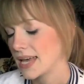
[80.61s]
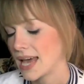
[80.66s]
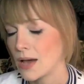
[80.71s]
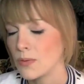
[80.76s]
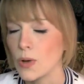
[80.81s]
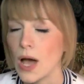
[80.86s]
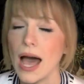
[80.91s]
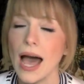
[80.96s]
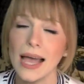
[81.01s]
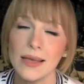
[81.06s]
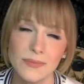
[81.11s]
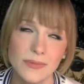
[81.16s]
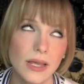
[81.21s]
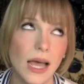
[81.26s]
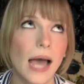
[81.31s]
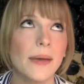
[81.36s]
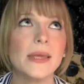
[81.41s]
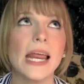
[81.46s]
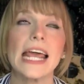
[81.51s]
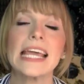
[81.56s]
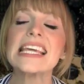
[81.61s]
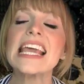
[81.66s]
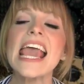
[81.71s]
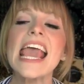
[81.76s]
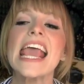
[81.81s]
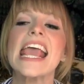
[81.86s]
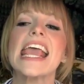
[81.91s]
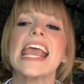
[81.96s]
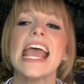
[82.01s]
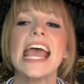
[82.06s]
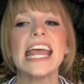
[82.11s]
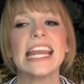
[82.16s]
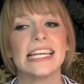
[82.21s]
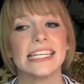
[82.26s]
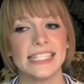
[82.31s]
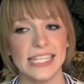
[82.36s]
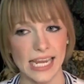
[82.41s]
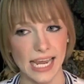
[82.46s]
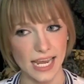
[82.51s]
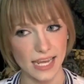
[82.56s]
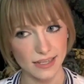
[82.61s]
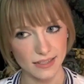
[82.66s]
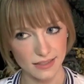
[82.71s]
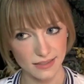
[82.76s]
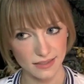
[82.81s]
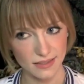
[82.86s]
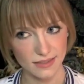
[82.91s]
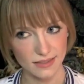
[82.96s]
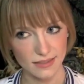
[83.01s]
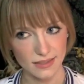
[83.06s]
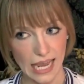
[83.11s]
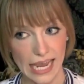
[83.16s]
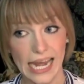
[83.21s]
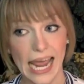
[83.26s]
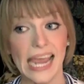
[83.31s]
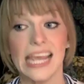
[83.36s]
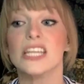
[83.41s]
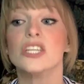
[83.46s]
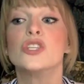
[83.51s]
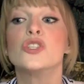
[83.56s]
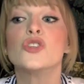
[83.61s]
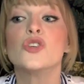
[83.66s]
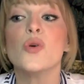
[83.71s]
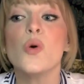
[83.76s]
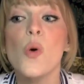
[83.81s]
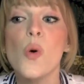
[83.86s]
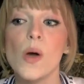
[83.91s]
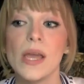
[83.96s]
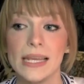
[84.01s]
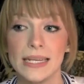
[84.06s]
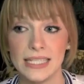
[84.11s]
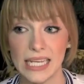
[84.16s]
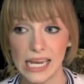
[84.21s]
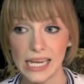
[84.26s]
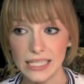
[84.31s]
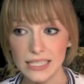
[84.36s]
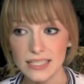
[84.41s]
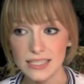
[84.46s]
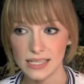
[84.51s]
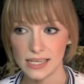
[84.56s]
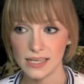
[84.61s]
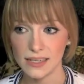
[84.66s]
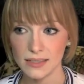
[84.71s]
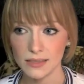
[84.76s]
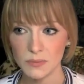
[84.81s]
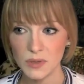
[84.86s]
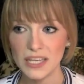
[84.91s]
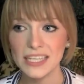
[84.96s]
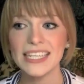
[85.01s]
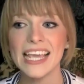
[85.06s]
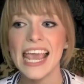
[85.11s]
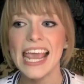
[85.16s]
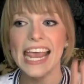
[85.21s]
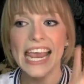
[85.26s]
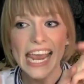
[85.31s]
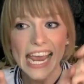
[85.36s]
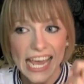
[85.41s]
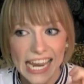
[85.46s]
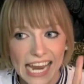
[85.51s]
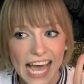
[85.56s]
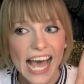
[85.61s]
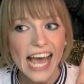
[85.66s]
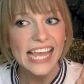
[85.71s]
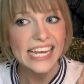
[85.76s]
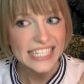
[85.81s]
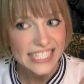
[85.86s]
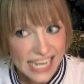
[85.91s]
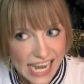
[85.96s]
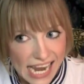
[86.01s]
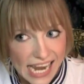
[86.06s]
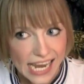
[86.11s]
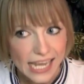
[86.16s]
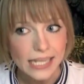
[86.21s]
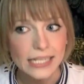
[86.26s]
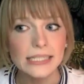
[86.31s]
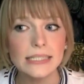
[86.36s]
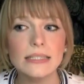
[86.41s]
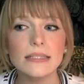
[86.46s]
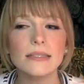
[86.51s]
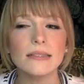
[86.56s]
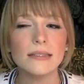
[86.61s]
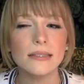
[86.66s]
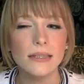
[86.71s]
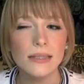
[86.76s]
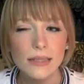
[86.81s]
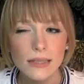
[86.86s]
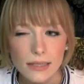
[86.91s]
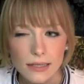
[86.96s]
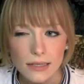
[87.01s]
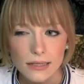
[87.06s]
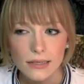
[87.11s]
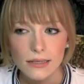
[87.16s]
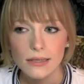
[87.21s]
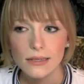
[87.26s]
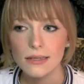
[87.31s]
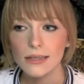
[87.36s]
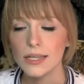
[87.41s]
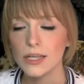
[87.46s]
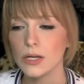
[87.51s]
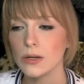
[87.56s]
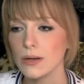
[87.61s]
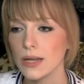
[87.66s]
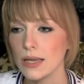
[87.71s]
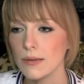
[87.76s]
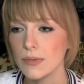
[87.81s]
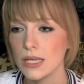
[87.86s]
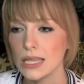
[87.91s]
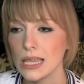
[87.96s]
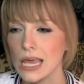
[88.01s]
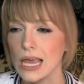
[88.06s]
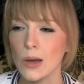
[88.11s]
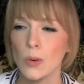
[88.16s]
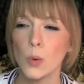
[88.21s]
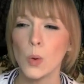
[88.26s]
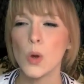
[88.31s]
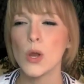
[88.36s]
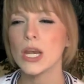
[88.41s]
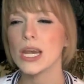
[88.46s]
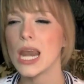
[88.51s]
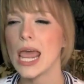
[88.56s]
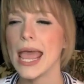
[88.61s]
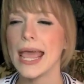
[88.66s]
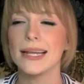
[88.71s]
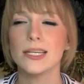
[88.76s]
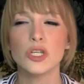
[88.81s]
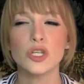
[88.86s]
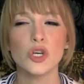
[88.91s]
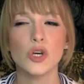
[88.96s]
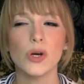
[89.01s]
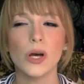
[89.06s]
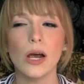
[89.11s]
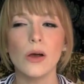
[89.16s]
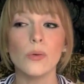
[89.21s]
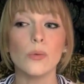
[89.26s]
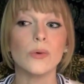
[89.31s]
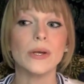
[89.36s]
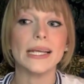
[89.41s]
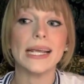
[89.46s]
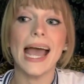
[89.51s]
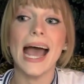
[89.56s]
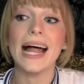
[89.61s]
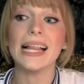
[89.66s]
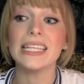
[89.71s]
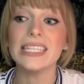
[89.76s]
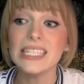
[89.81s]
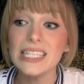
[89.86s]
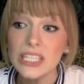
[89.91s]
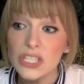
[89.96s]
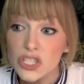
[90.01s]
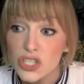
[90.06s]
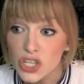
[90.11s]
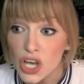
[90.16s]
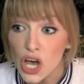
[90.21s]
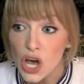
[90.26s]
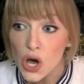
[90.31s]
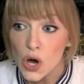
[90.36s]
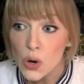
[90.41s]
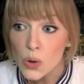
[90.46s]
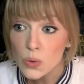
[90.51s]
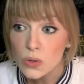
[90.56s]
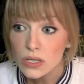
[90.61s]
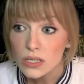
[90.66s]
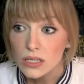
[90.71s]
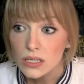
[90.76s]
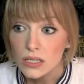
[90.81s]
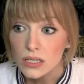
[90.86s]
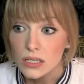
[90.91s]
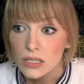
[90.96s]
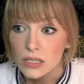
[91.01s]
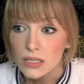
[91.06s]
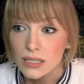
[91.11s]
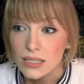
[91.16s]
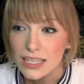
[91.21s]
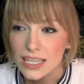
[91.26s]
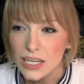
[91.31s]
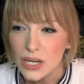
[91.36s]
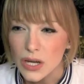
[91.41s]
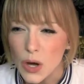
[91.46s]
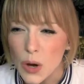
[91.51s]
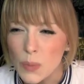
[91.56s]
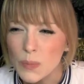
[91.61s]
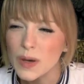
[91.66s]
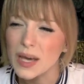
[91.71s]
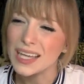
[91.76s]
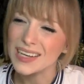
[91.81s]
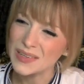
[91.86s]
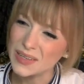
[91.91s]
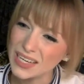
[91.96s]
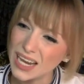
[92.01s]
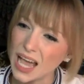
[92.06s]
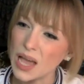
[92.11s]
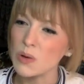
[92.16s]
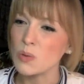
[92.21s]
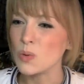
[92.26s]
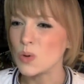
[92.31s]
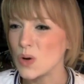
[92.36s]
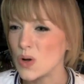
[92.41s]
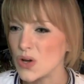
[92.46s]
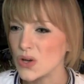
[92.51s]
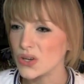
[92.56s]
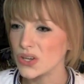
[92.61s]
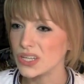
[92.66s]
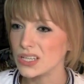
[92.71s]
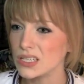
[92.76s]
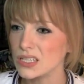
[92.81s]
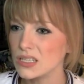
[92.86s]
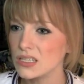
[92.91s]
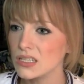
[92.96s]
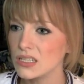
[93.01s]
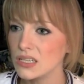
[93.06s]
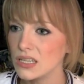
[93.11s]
I, I, I mean, I can dance, and I enjoy dancing, but can I dance? You know what I mean? Like I wouldn't enter a reality show, you know, but I would